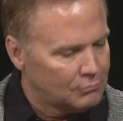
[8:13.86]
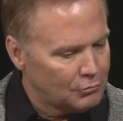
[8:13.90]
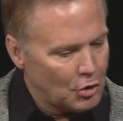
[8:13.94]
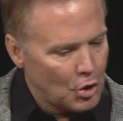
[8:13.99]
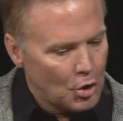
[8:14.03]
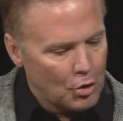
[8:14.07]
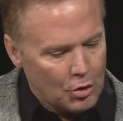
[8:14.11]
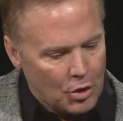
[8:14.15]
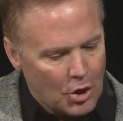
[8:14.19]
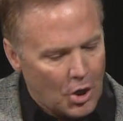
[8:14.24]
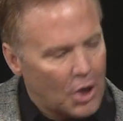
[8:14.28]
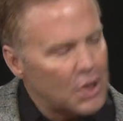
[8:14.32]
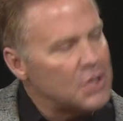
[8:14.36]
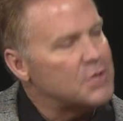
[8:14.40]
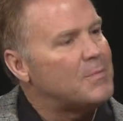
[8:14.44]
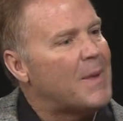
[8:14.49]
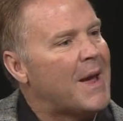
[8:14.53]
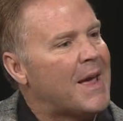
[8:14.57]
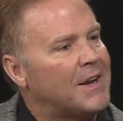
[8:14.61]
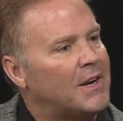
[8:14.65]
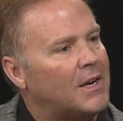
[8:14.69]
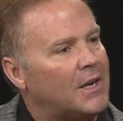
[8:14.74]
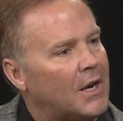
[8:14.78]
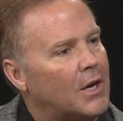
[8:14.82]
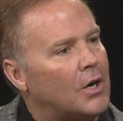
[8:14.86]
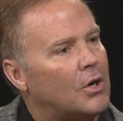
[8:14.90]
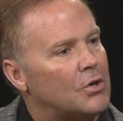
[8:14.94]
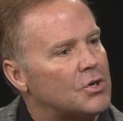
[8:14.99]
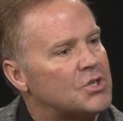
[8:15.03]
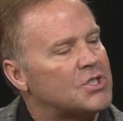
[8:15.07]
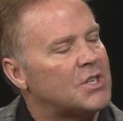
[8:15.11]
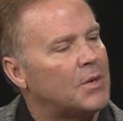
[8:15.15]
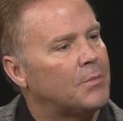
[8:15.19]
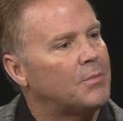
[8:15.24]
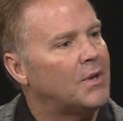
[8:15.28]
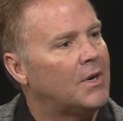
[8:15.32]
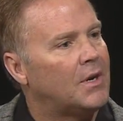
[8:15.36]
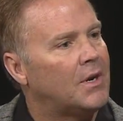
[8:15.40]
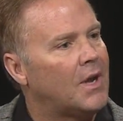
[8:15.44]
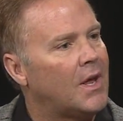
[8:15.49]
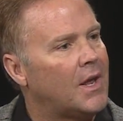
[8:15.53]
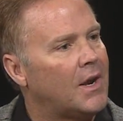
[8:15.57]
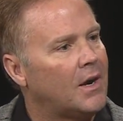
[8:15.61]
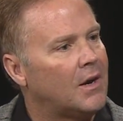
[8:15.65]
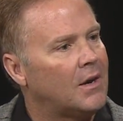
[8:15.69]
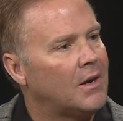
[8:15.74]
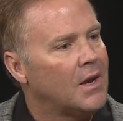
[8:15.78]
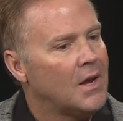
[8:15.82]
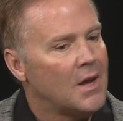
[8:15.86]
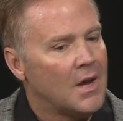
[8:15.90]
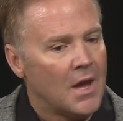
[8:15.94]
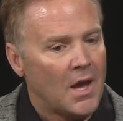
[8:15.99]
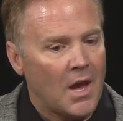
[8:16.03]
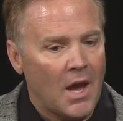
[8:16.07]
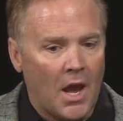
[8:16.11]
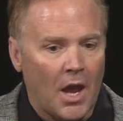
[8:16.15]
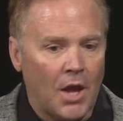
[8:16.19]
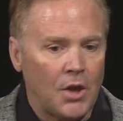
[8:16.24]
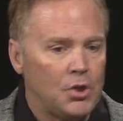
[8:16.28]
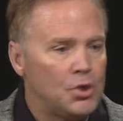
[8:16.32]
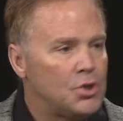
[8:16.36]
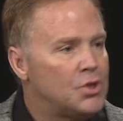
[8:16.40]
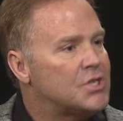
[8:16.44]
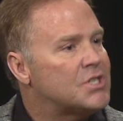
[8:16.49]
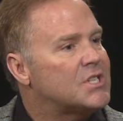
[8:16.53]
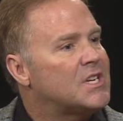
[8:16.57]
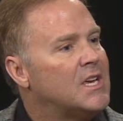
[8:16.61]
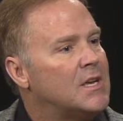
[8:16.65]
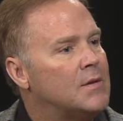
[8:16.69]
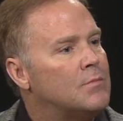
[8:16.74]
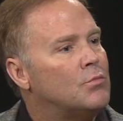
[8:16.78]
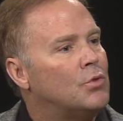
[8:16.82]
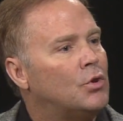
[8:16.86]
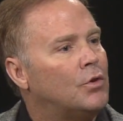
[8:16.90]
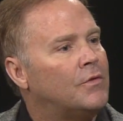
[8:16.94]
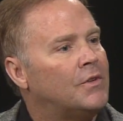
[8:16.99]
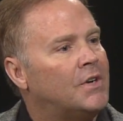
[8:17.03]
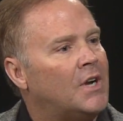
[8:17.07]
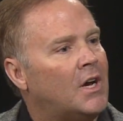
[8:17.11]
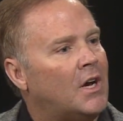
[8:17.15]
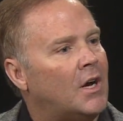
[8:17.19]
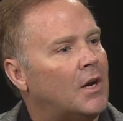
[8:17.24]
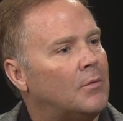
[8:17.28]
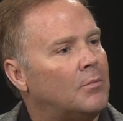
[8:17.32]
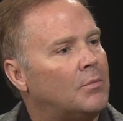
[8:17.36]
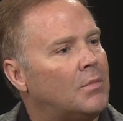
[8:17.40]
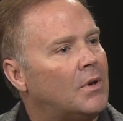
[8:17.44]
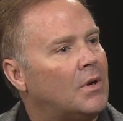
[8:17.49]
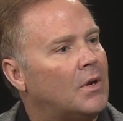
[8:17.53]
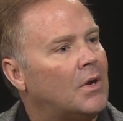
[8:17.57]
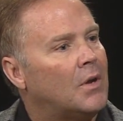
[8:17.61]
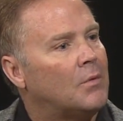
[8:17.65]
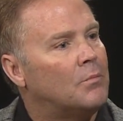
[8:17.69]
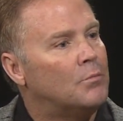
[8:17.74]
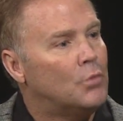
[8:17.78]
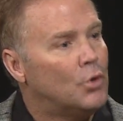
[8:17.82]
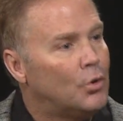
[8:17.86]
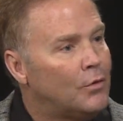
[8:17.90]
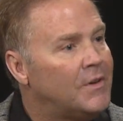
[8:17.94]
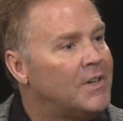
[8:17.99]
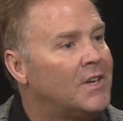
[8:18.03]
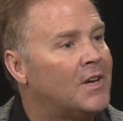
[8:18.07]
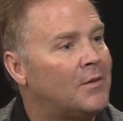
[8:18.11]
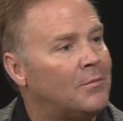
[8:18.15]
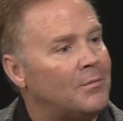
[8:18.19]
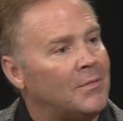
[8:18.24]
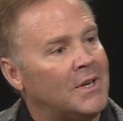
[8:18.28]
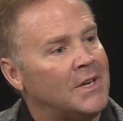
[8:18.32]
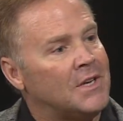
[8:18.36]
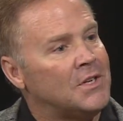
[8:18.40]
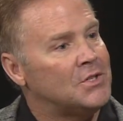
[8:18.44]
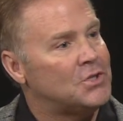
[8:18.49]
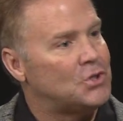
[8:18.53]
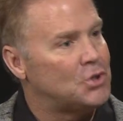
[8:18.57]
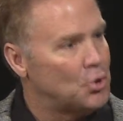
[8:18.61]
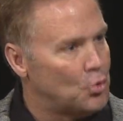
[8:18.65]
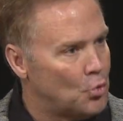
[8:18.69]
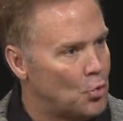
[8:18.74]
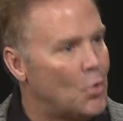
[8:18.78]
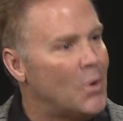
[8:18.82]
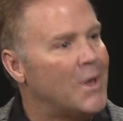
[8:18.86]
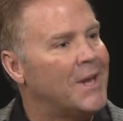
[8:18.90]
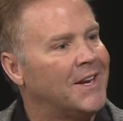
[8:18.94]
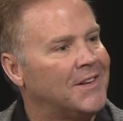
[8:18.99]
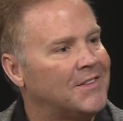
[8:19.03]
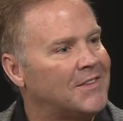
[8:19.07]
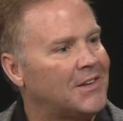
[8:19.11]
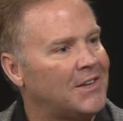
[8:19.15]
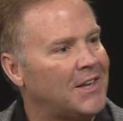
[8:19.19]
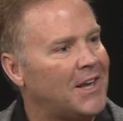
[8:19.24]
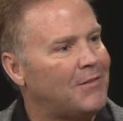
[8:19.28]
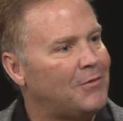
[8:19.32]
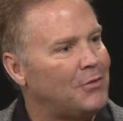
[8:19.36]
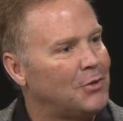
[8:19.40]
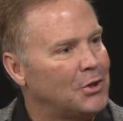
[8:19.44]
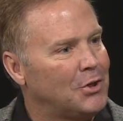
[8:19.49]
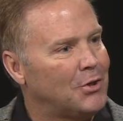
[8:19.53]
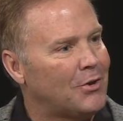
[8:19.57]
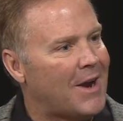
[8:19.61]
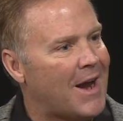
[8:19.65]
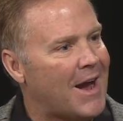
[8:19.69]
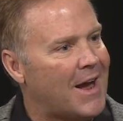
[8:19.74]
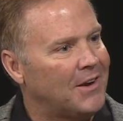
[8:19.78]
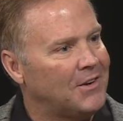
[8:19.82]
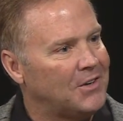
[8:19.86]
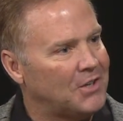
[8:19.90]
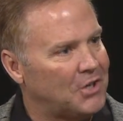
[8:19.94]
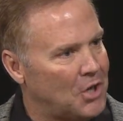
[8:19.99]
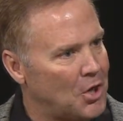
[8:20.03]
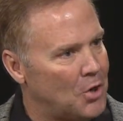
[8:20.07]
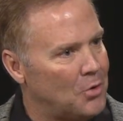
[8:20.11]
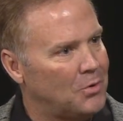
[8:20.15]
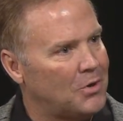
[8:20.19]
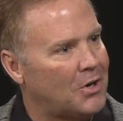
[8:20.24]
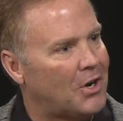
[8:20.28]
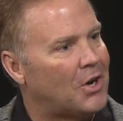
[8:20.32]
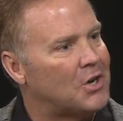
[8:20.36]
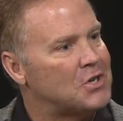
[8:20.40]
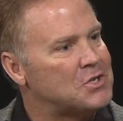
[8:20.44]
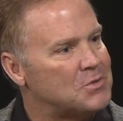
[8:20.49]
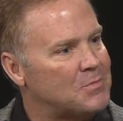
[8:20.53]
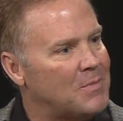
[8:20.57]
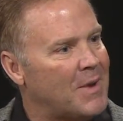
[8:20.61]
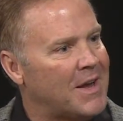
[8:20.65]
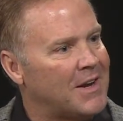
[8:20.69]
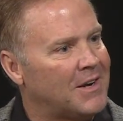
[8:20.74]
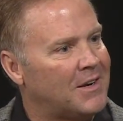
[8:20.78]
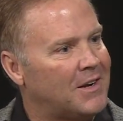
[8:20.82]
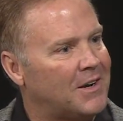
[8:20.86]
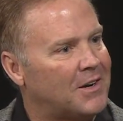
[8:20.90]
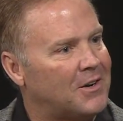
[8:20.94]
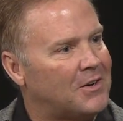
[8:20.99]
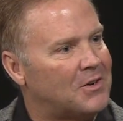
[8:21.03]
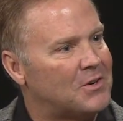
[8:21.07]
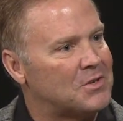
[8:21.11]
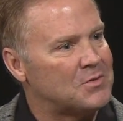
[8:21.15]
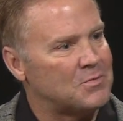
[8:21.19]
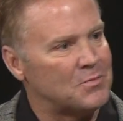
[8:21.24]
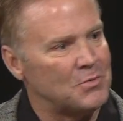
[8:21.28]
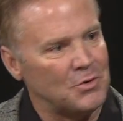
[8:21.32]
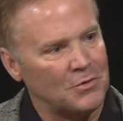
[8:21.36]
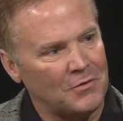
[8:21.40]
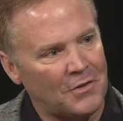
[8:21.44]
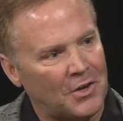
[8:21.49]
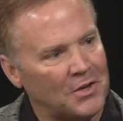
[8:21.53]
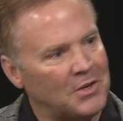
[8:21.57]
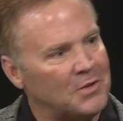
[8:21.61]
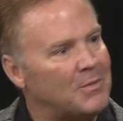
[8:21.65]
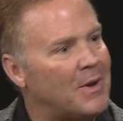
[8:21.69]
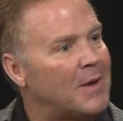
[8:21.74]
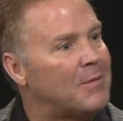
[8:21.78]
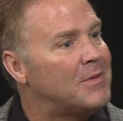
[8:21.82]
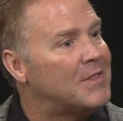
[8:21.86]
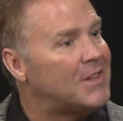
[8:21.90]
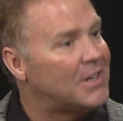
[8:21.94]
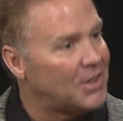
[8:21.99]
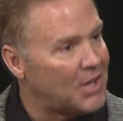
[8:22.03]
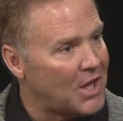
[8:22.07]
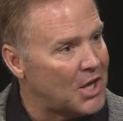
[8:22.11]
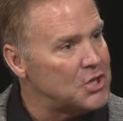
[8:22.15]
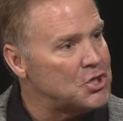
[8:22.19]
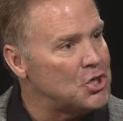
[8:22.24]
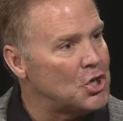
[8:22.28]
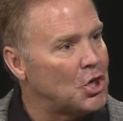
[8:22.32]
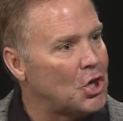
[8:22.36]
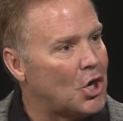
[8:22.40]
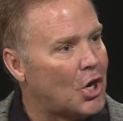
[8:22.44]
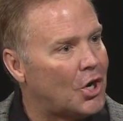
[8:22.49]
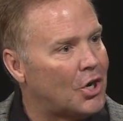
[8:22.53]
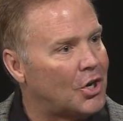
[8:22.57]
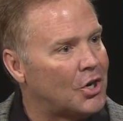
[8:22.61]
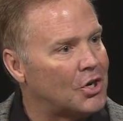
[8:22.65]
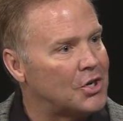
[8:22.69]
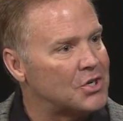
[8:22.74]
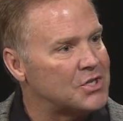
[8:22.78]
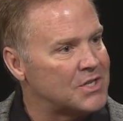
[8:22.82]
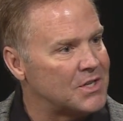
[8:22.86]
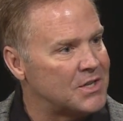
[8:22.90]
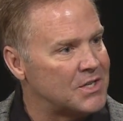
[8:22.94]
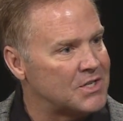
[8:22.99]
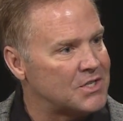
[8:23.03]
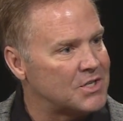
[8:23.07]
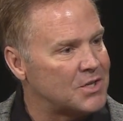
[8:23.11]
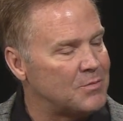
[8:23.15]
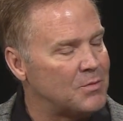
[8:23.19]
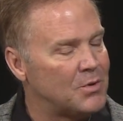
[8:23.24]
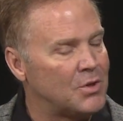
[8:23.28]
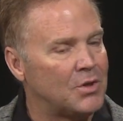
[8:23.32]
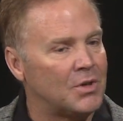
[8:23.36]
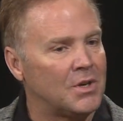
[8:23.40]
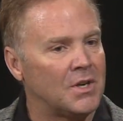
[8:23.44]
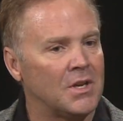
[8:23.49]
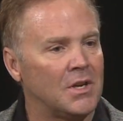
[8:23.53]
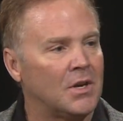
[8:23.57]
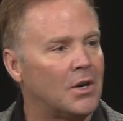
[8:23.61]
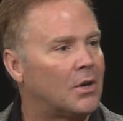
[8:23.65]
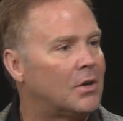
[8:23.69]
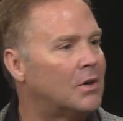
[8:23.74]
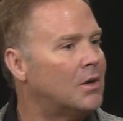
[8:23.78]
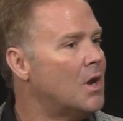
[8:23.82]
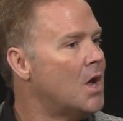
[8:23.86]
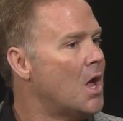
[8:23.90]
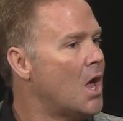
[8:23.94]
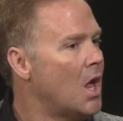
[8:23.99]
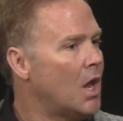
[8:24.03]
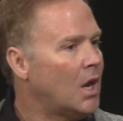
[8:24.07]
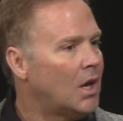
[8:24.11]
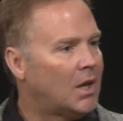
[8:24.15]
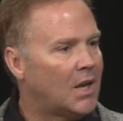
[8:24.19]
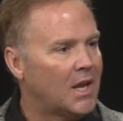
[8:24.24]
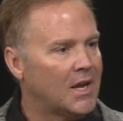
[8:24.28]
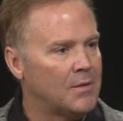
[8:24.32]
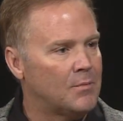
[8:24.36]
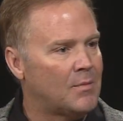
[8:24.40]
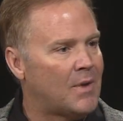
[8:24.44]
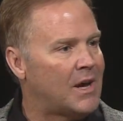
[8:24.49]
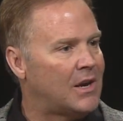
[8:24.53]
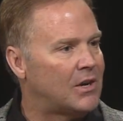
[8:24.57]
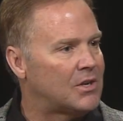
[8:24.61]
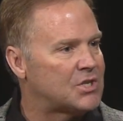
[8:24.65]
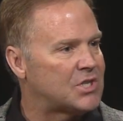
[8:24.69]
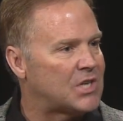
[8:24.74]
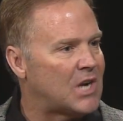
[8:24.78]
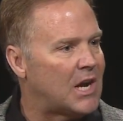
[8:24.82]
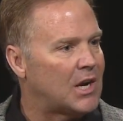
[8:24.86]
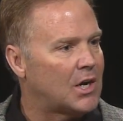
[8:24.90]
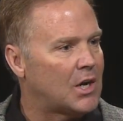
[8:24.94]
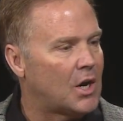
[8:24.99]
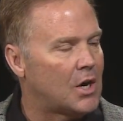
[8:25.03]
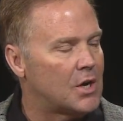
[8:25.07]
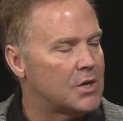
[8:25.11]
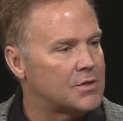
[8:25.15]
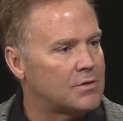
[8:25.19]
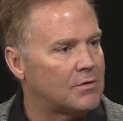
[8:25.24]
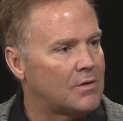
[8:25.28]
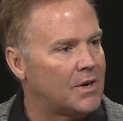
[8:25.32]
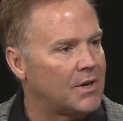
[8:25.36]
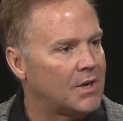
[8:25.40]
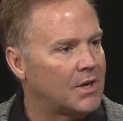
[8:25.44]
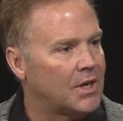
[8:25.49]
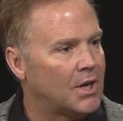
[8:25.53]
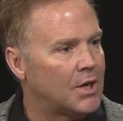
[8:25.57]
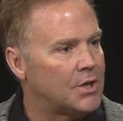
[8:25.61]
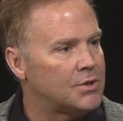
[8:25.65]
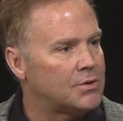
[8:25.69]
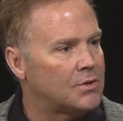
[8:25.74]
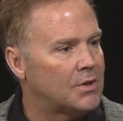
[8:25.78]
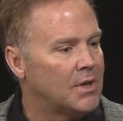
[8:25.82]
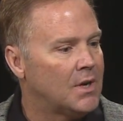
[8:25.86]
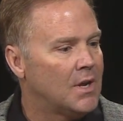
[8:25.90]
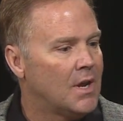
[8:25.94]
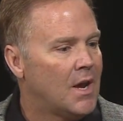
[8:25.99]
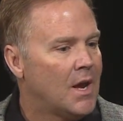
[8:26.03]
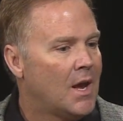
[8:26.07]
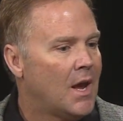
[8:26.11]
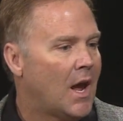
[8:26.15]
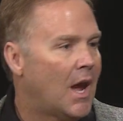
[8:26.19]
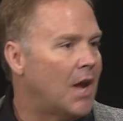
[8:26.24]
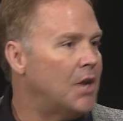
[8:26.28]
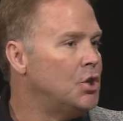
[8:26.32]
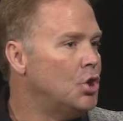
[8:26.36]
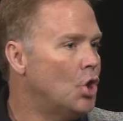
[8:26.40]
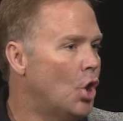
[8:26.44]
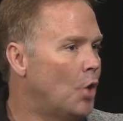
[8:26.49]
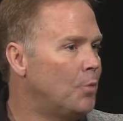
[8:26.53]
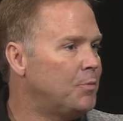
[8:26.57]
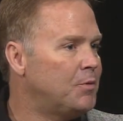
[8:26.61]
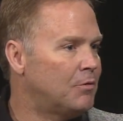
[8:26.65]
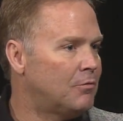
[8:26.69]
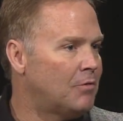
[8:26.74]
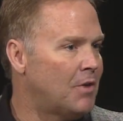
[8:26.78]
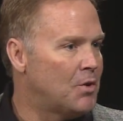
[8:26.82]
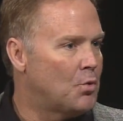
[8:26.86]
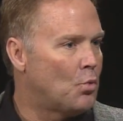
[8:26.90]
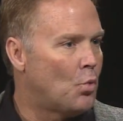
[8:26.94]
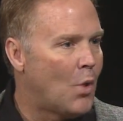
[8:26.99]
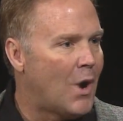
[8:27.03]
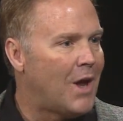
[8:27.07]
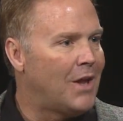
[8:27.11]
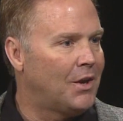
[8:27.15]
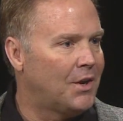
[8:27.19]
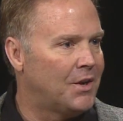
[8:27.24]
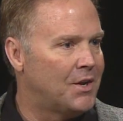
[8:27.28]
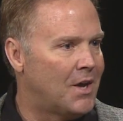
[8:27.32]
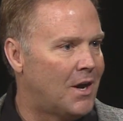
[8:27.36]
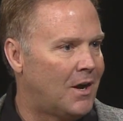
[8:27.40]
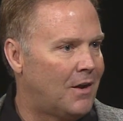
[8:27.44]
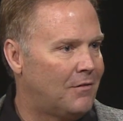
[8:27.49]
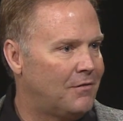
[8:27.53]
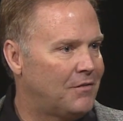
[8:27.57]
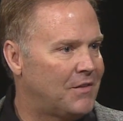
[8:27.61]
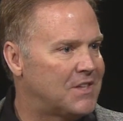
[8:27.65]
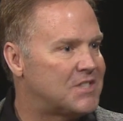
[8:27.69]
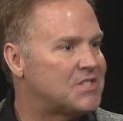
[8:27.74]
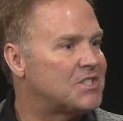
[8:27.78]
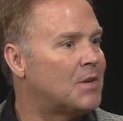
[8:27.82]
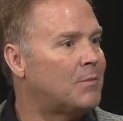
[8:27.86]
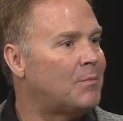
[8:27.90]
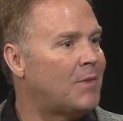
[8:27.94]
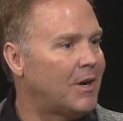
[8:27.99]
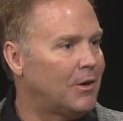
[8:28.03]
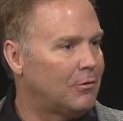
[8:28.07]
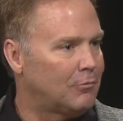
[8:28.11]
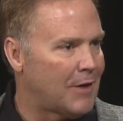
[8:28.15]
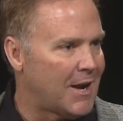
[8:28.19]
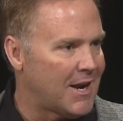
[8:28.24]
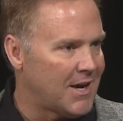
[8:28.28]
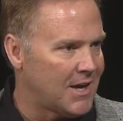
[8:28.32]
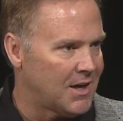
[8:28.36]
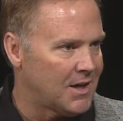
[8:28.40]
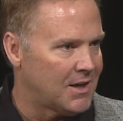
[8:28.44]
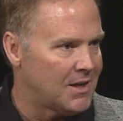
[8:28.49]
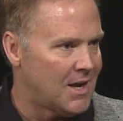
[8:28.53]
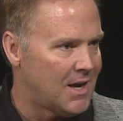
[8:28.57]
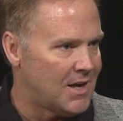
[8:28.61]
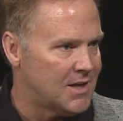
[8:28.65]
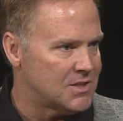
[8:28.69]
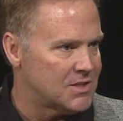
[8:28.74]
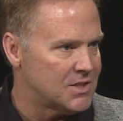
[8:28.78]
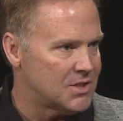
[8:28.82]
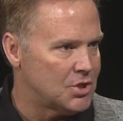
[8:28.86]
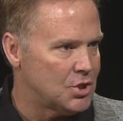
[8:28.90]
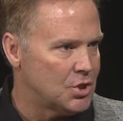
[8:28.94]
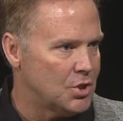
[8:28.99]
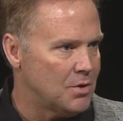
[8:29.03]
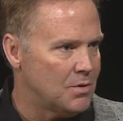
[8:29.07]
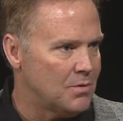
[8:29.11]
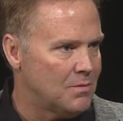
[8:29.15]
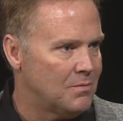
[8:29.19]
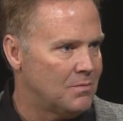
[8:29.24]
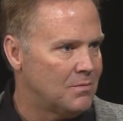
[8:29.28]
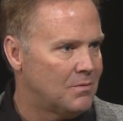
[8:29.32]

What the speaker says: Go-karts, Bandoleros, something in that area, and you just keep moving up. Moving up means you win at the level you're at, the go-karts, Bandoleros, move on to maybe the legend cars in this community or late model stock cars around the country, and you hope to run well enough that somebody recognizes you